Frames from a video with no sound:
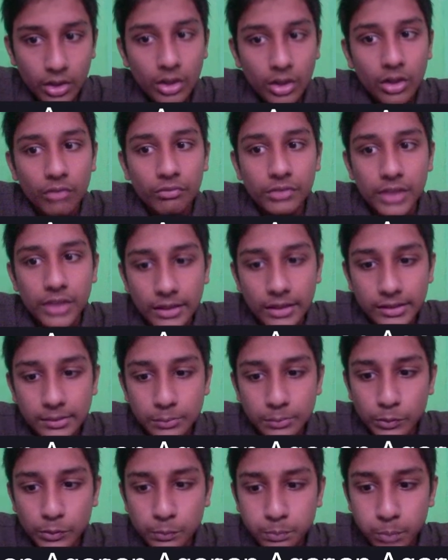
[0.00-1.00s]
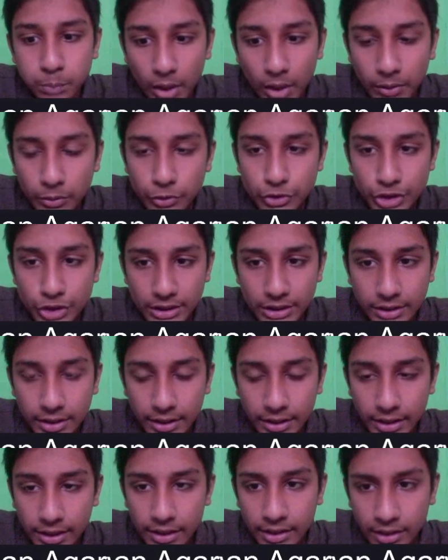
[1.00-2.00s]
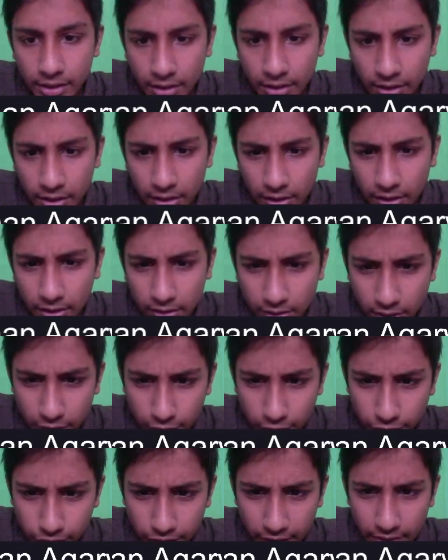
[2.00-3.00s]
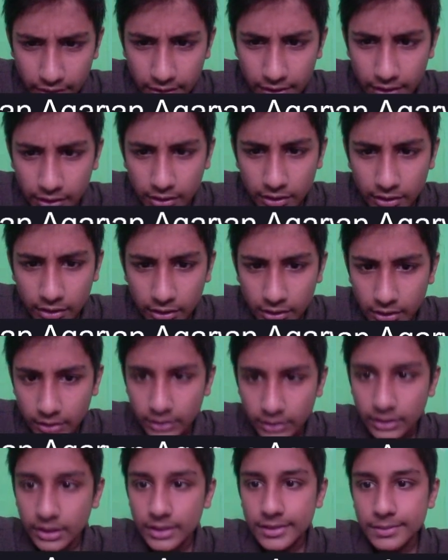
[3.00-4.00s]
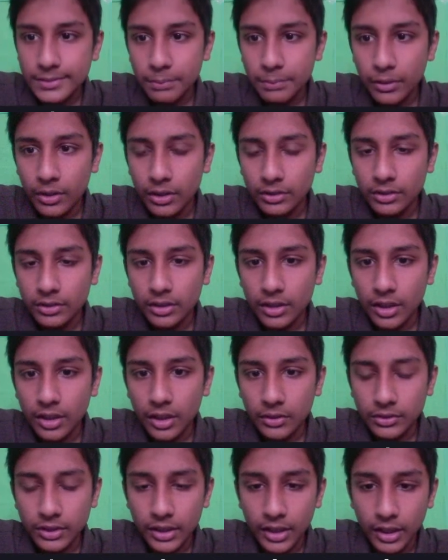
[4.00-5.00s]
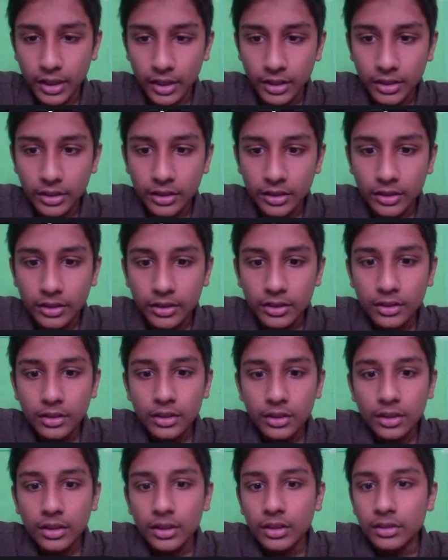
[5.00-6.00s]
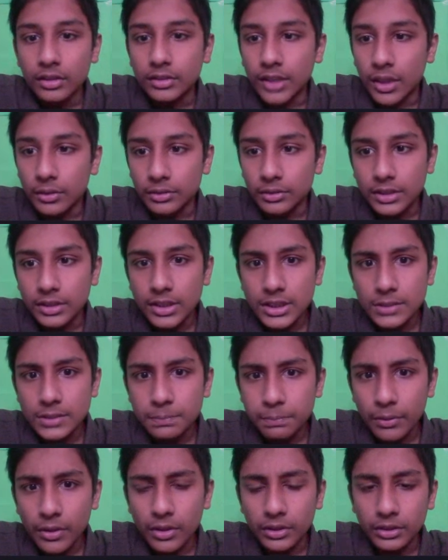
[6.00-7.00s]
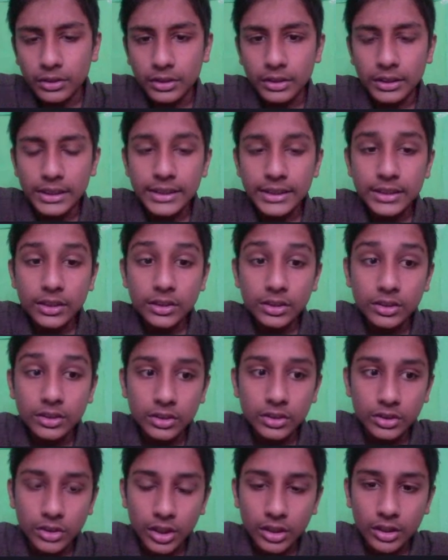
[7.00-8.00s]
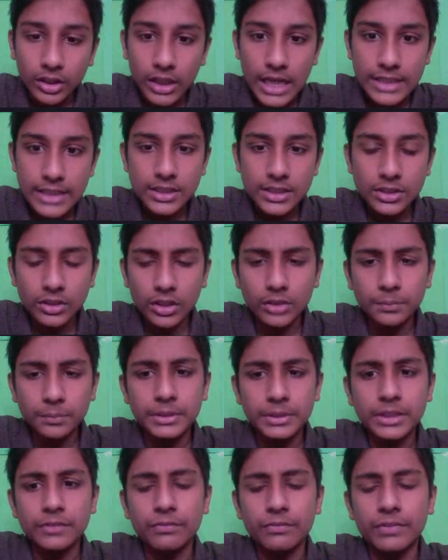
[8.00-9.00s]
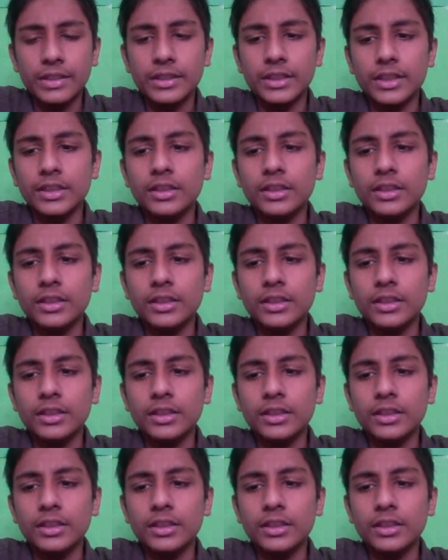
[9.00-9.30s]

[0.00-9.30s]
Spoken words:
We have the move pawn to g3, defending this pawn out here. Now this pawn had not been defended